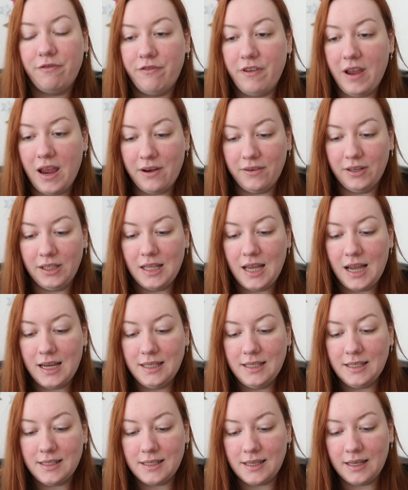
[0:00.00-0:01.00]
Fairy
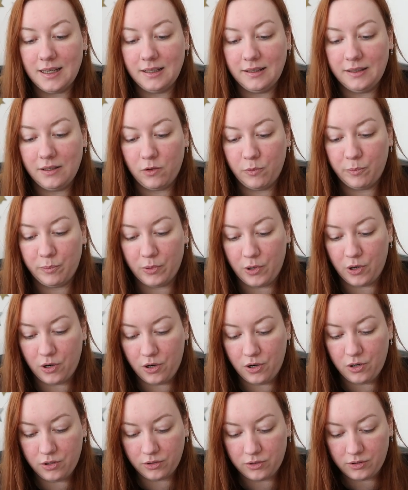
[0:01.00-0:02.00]
Lights in a little
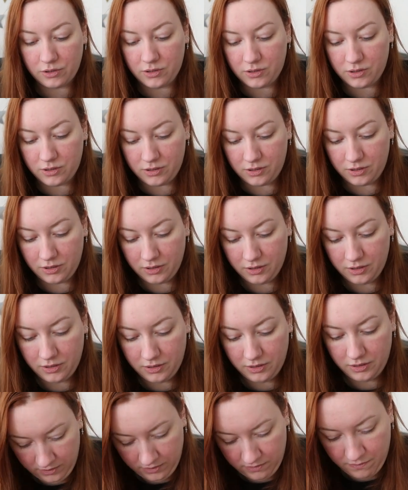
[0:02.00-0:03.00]
box.
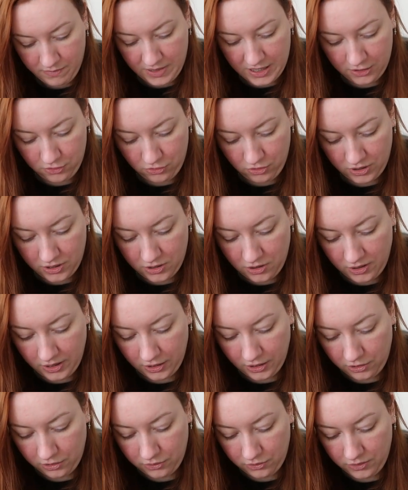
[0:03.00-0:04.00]
Battery is not
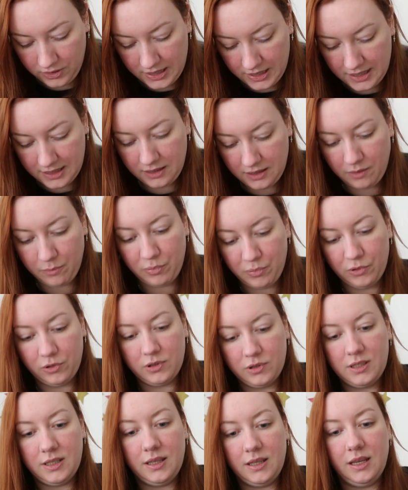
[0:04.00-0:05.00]
included,
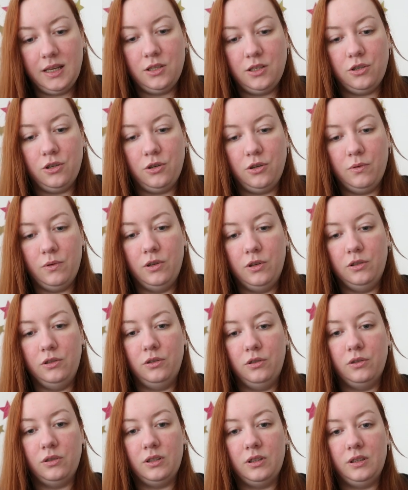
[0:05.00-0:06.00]
but they do
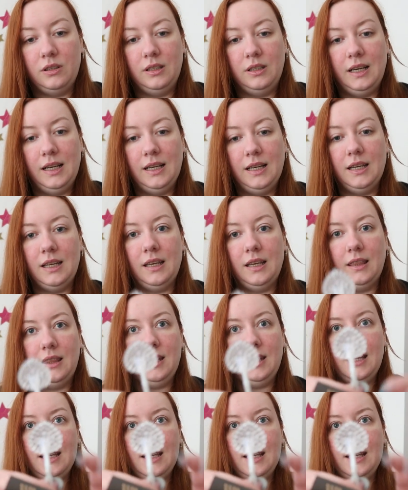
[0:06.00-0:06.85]
look like